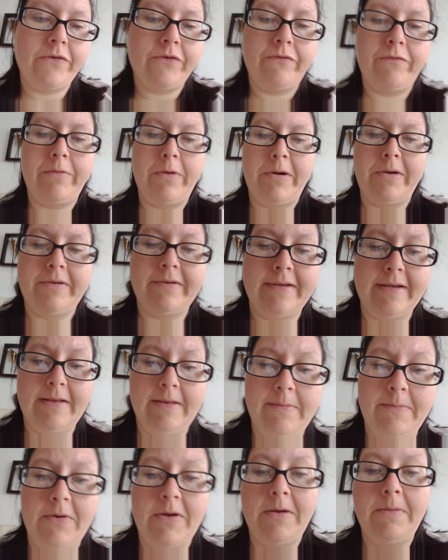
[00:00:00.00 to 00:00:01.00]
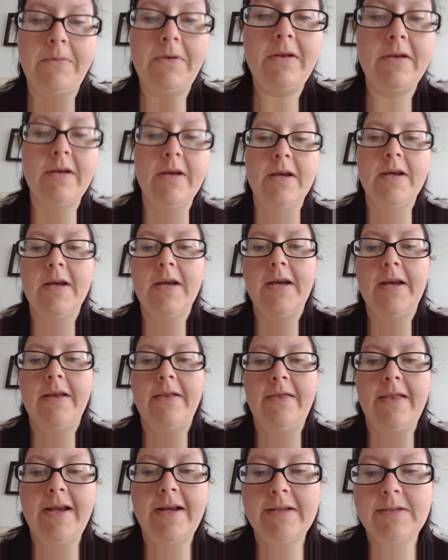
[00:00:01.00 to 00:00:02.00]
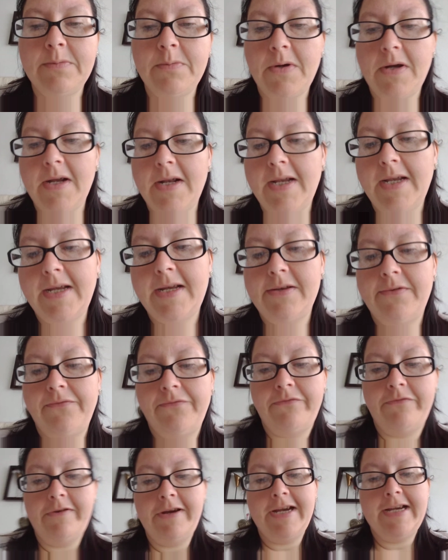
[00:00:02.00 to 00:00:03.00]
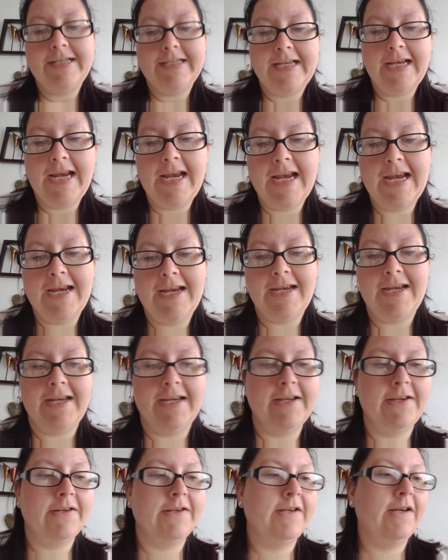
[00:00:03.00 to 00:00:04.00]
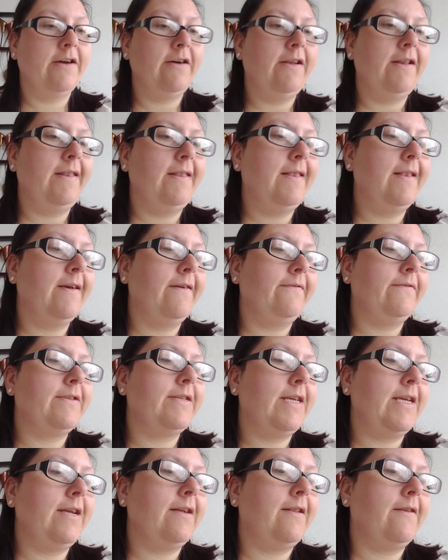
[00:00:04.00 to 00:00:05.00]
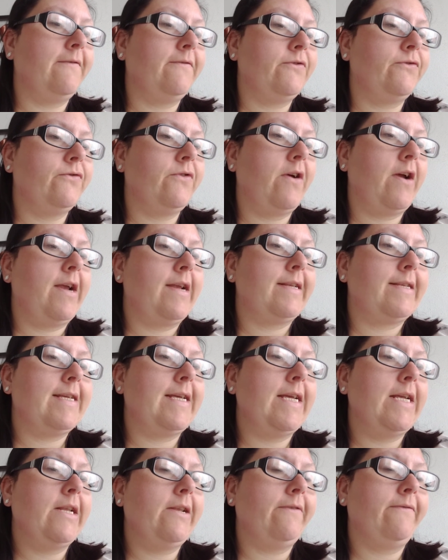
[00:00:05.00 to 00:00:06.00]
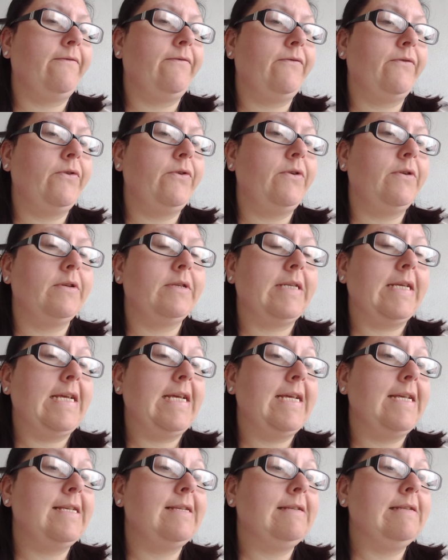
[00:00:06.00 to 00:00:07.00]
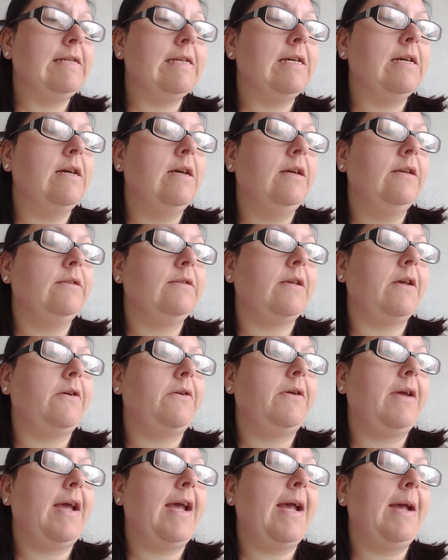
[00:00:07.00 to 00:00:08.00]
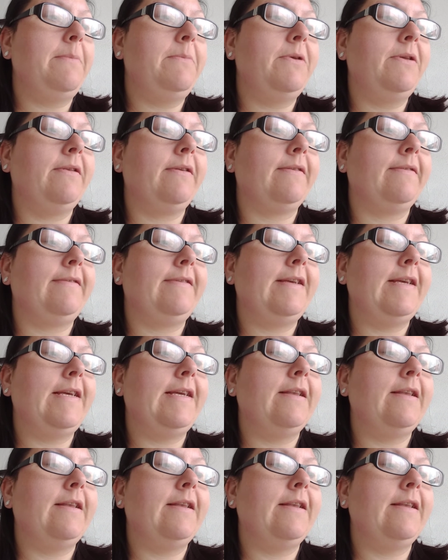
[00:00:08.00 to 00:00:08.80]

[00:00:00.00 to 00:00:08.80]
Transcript: quote at the moment. Next one is free tea. I love tea, I love trying tea, I love fruit teas. So Amid Tea